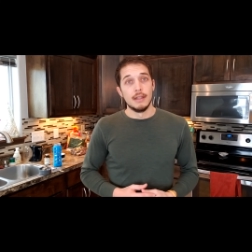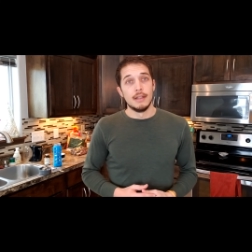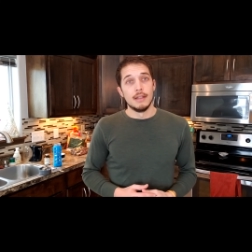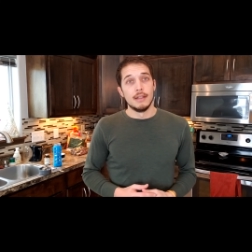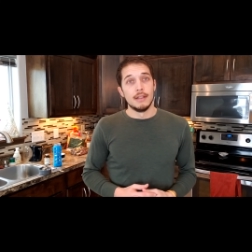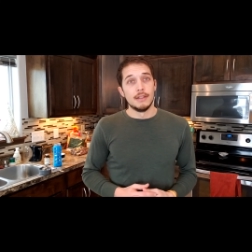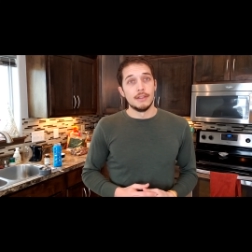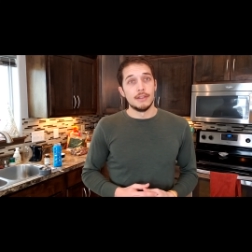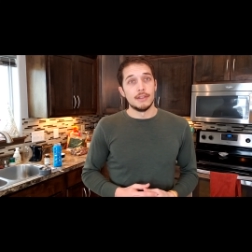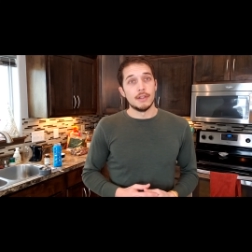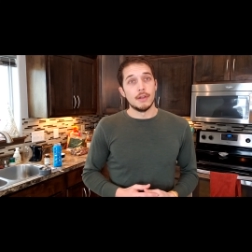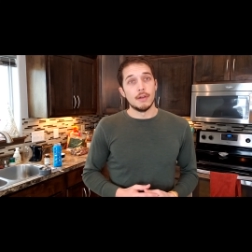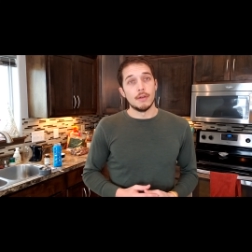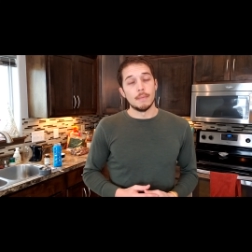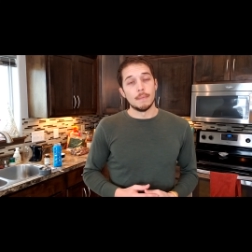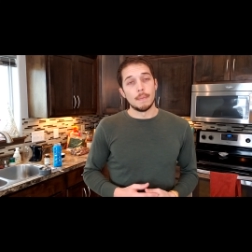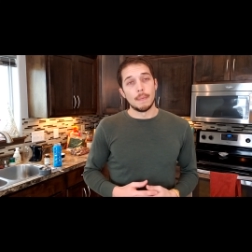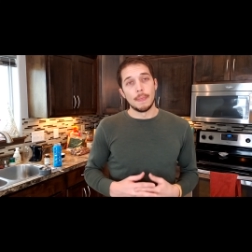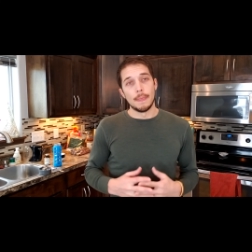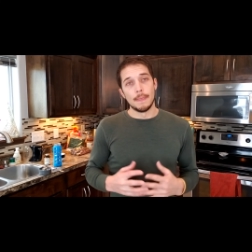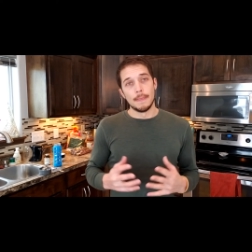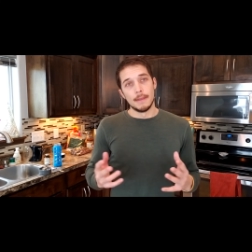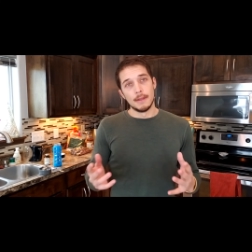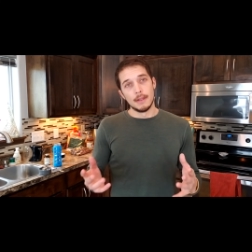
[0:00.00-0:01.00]
So
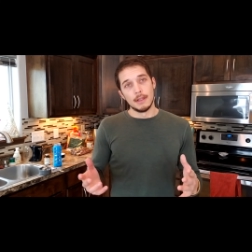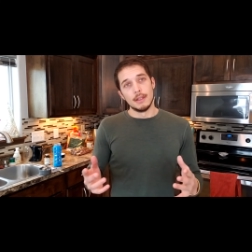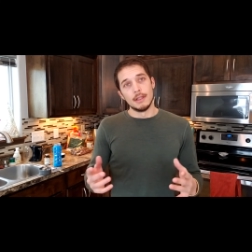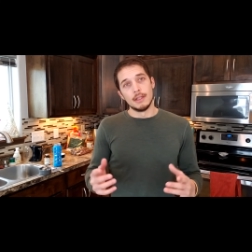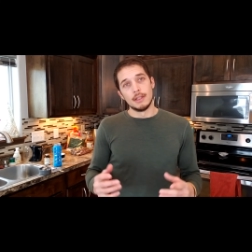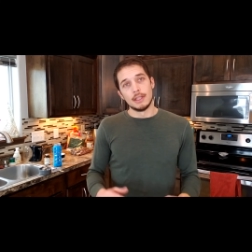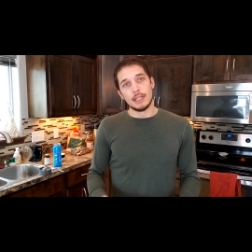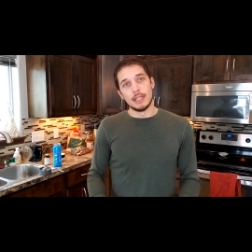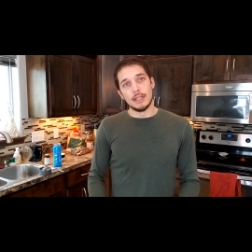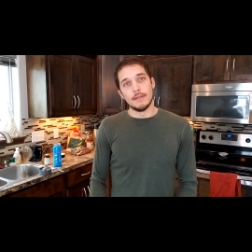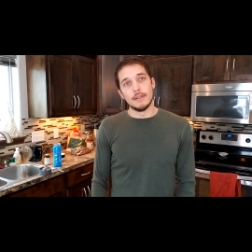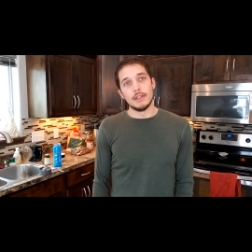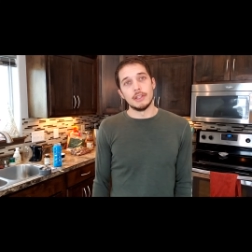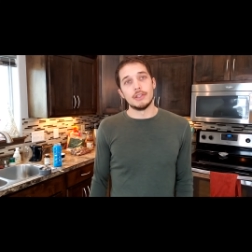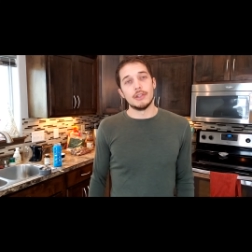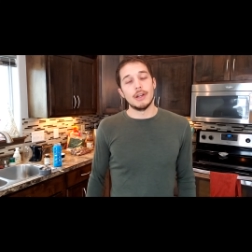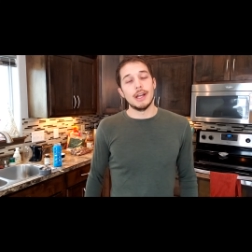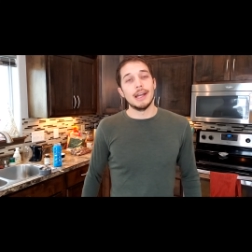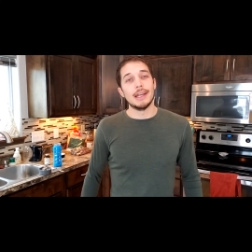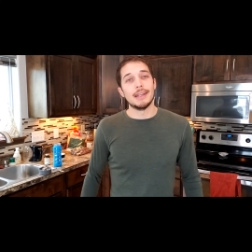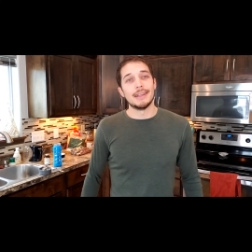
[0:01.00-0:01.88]
give it a try.